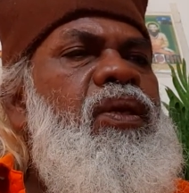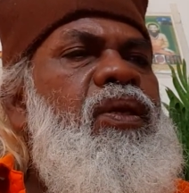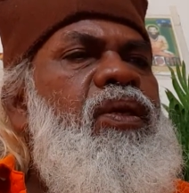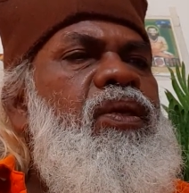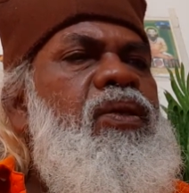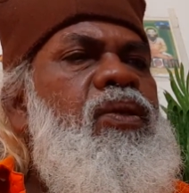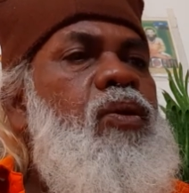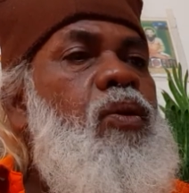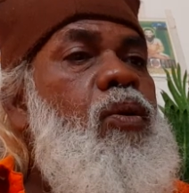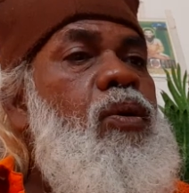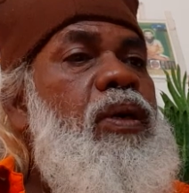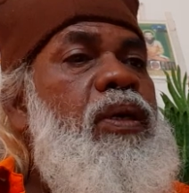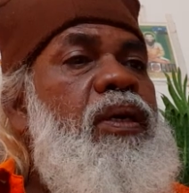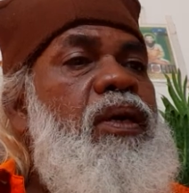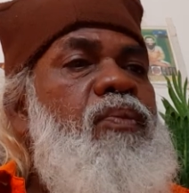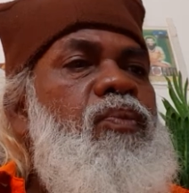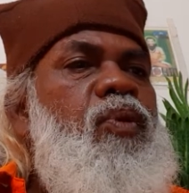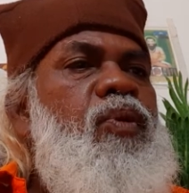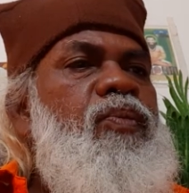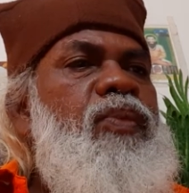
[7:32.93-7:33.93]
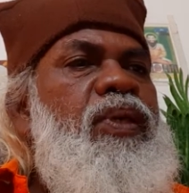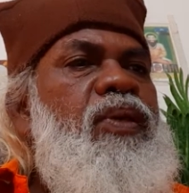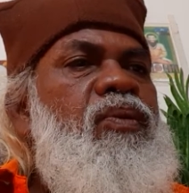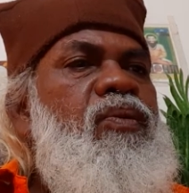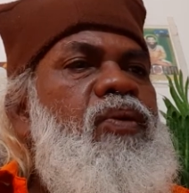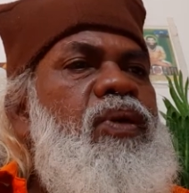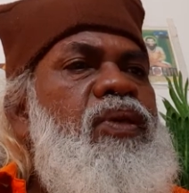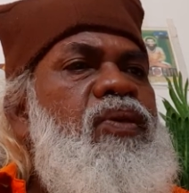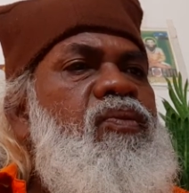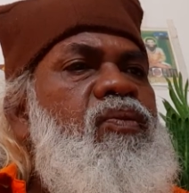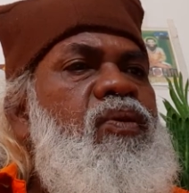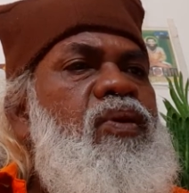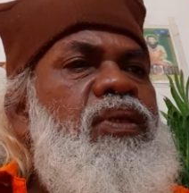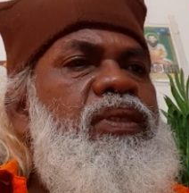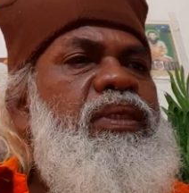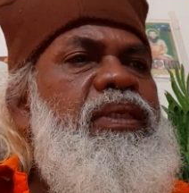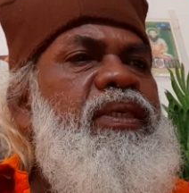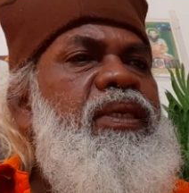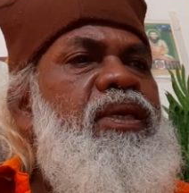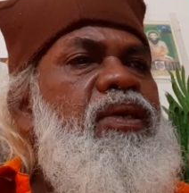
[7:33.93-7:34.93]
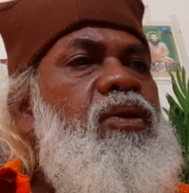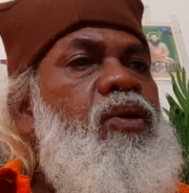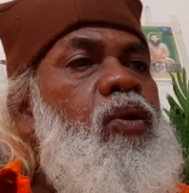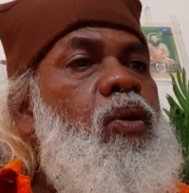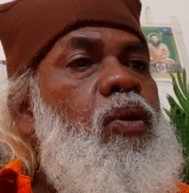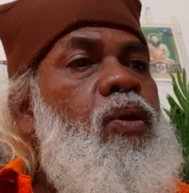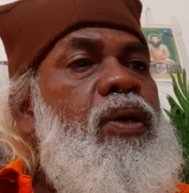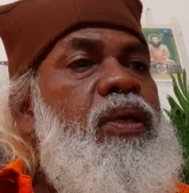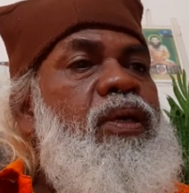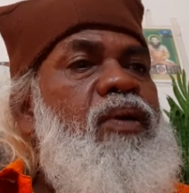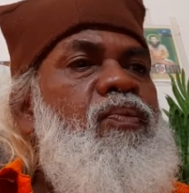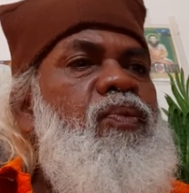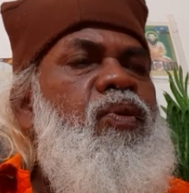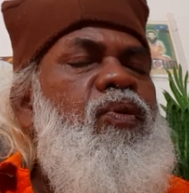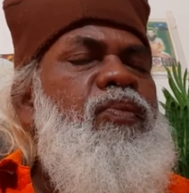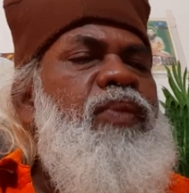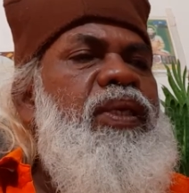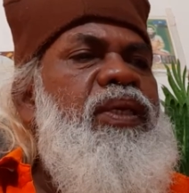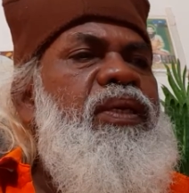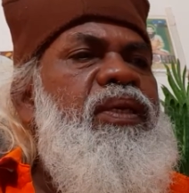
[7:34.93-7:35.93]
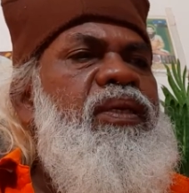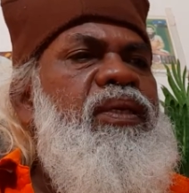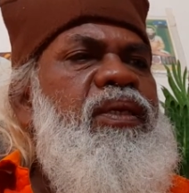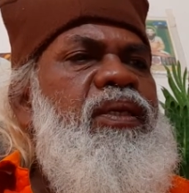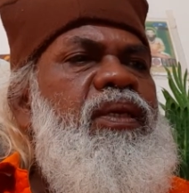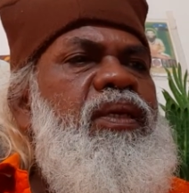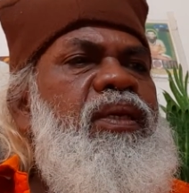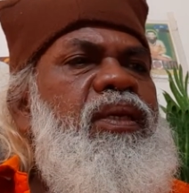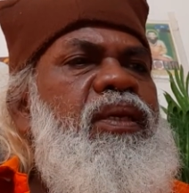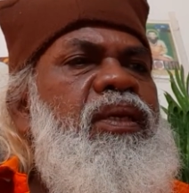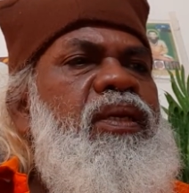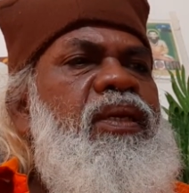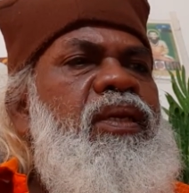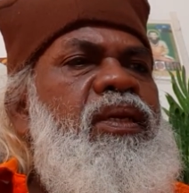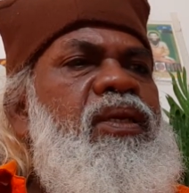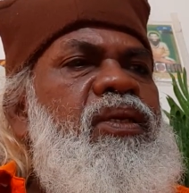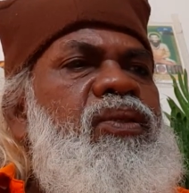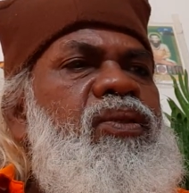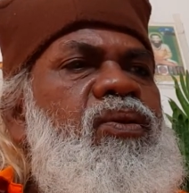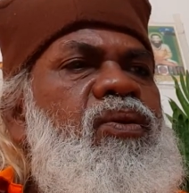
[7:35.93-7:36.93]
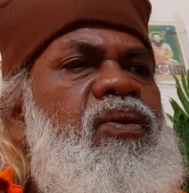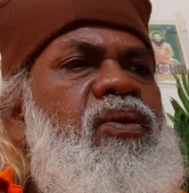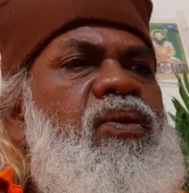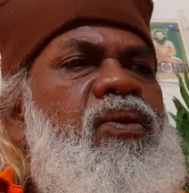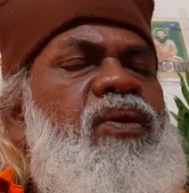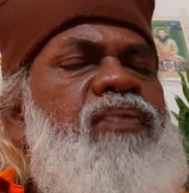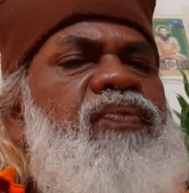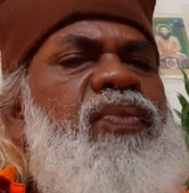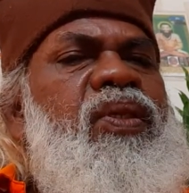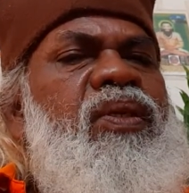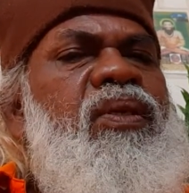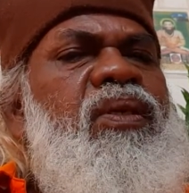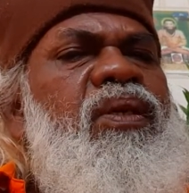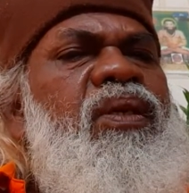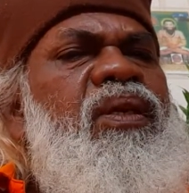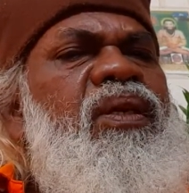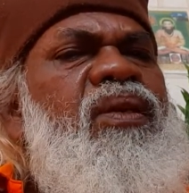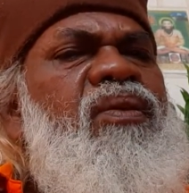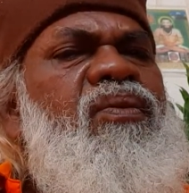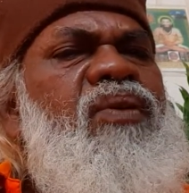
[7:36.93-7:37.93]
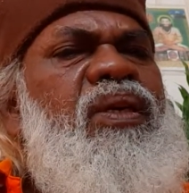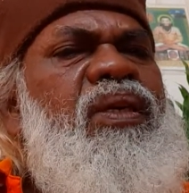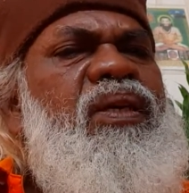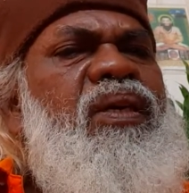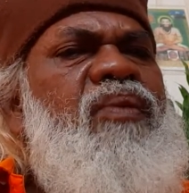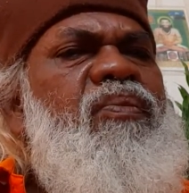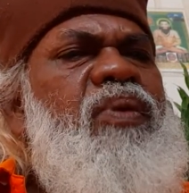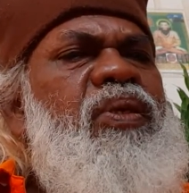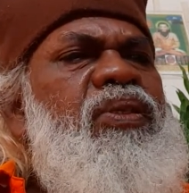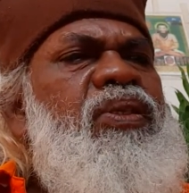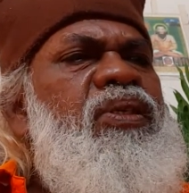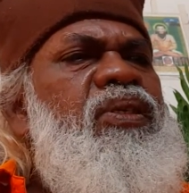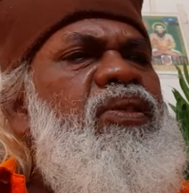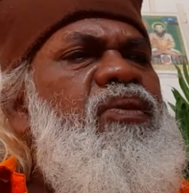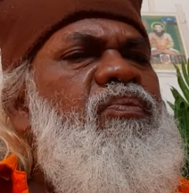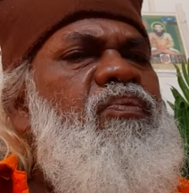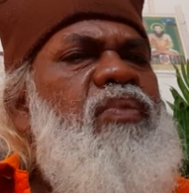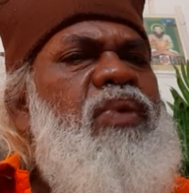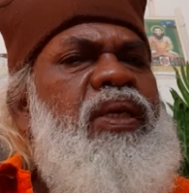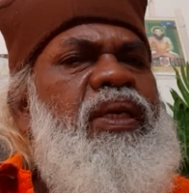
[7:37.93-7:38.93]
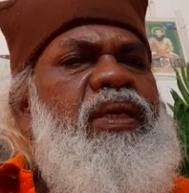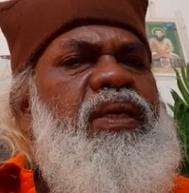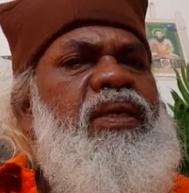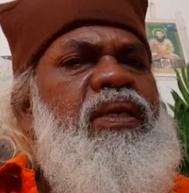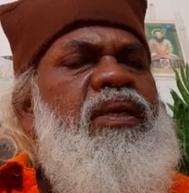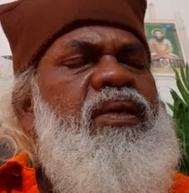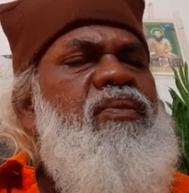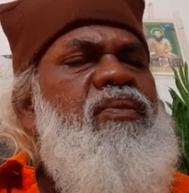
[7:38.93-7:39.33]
Yoga Bhumi, Yoga, Yoga Bhumi. So what happens is the mind